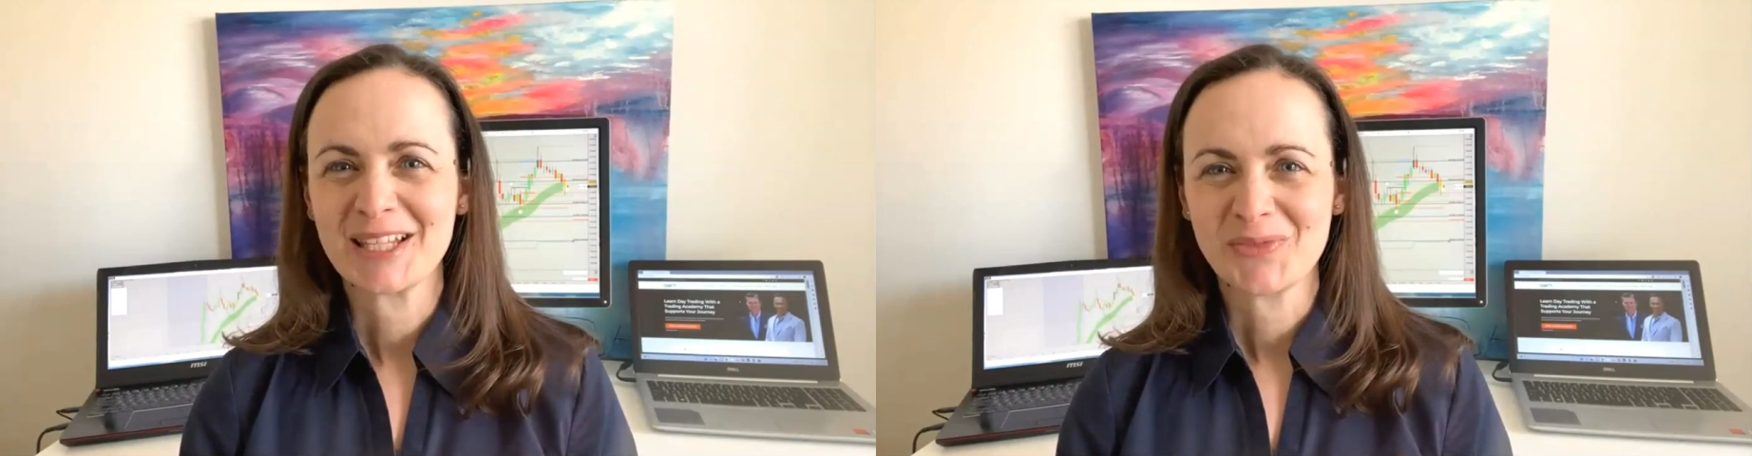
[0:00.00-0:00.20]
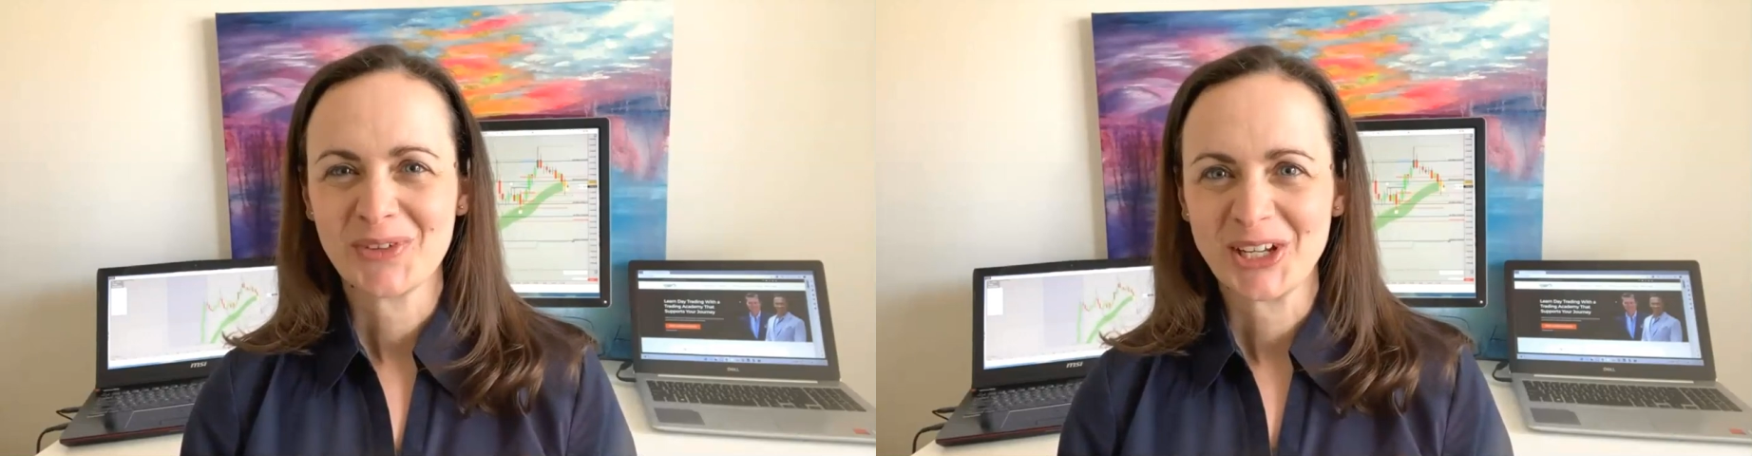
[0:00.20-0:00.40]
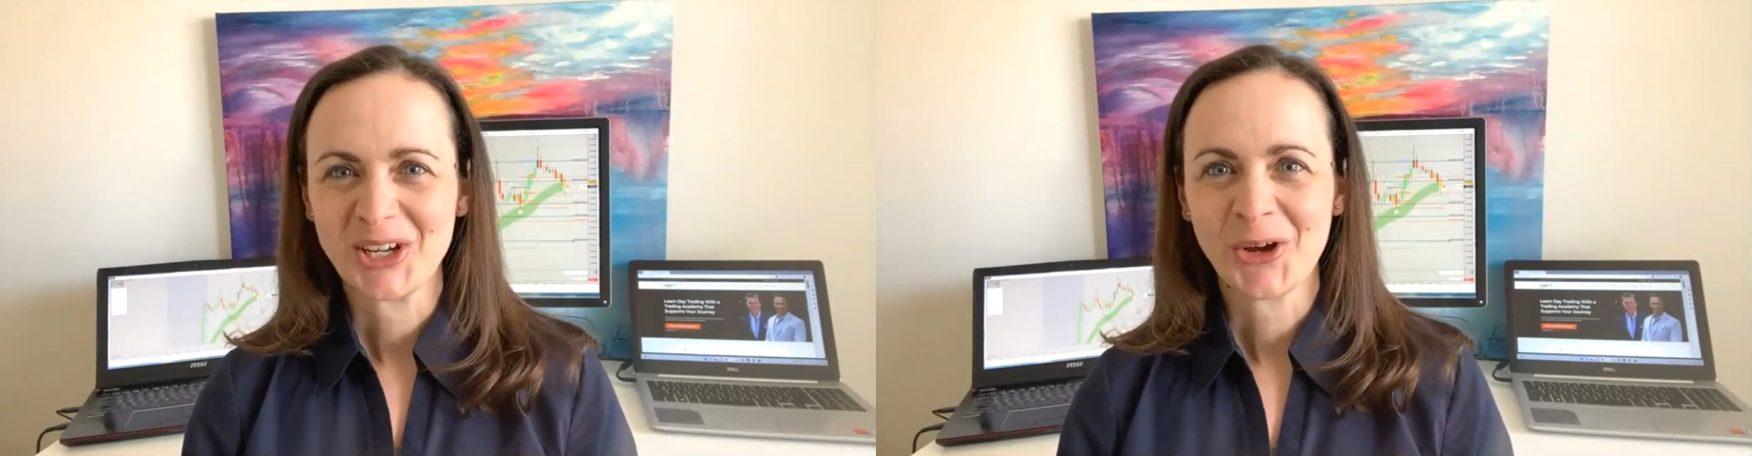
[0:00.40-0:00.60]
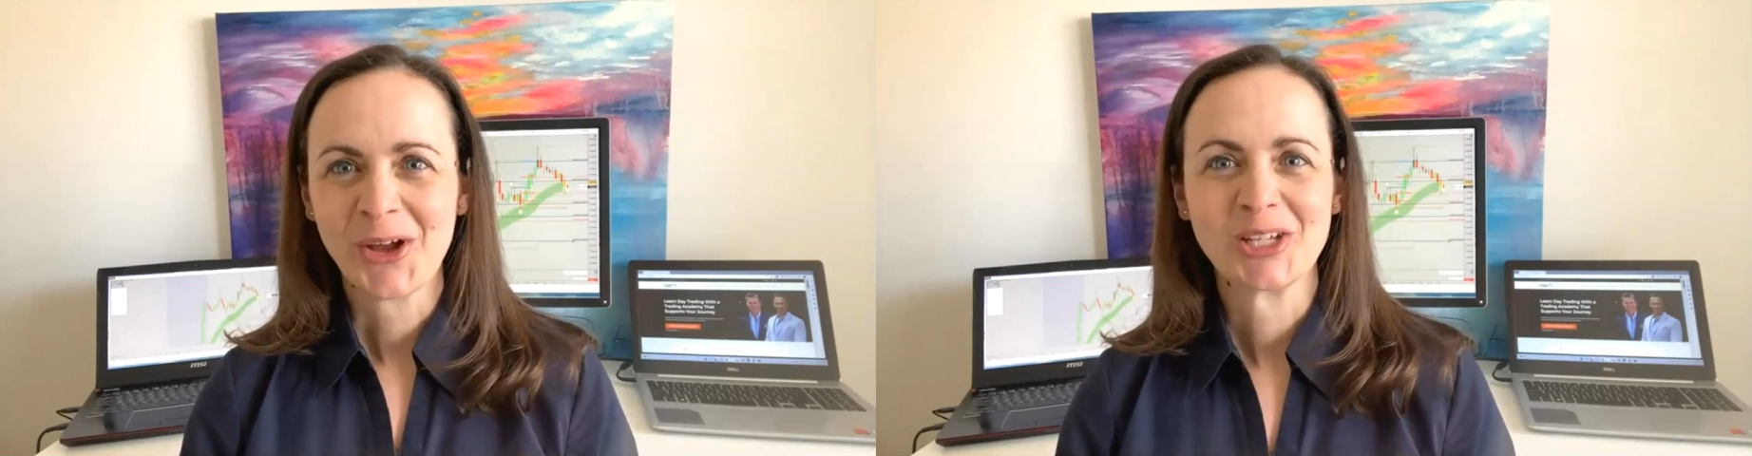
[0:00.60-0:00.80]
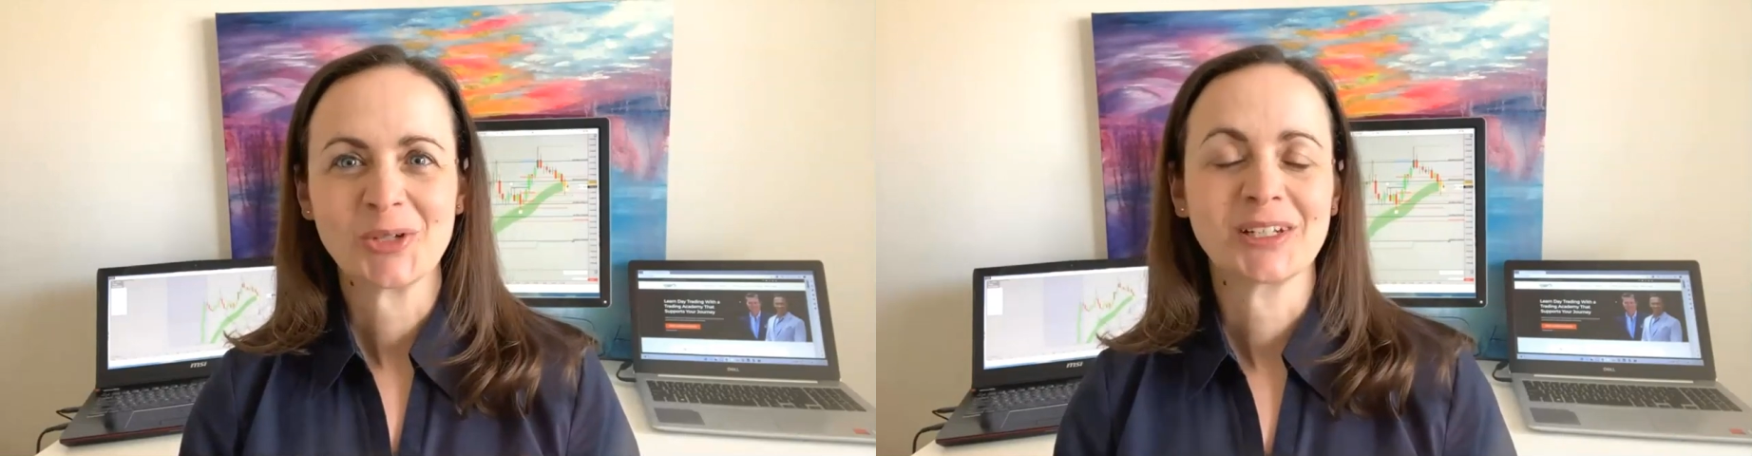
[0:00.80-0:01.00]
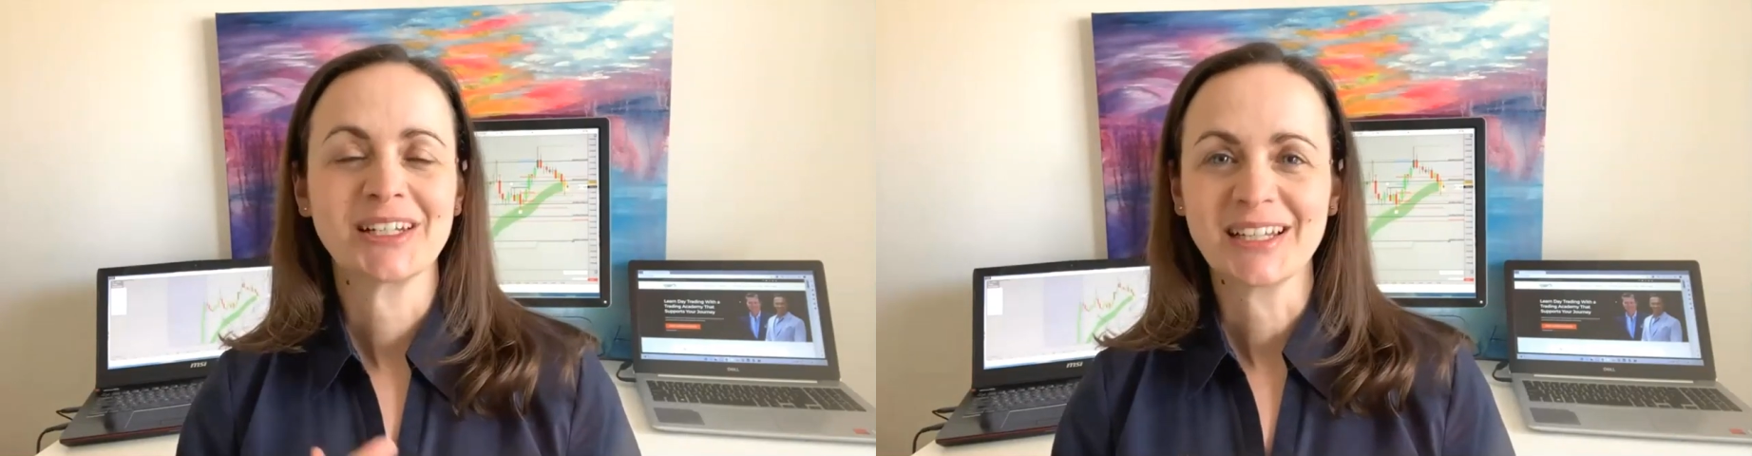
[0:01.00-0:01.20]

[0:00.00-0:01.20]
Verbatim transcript: this video and you would